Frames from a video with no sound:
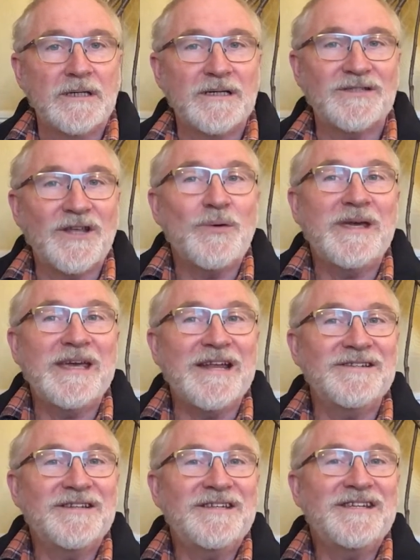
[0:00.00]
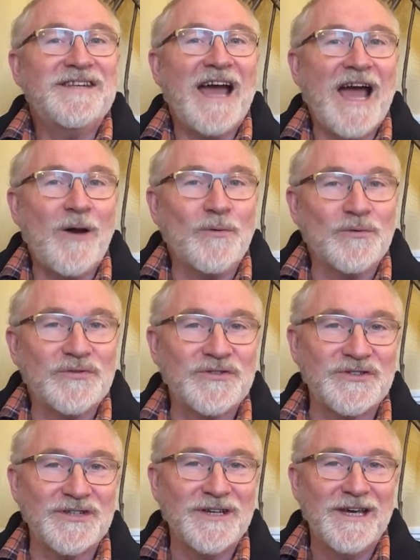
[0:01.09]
as though he entered his house